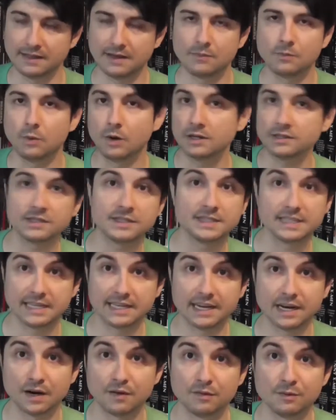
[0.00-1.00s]
They want to
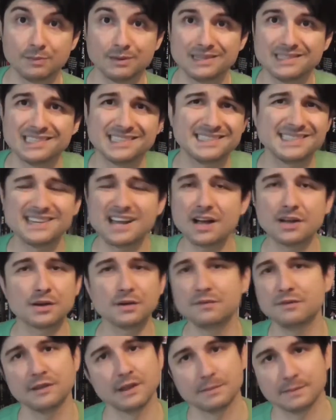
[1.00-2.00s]
take care of it because it's not
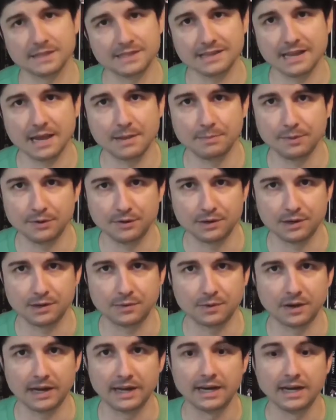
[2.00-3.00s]
good for them. It's
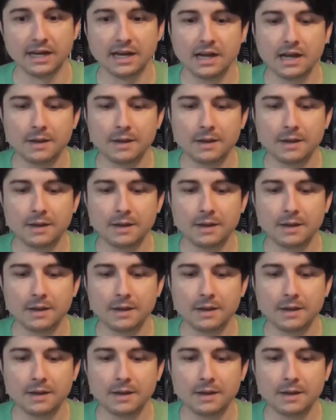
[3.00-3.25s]
liability, right?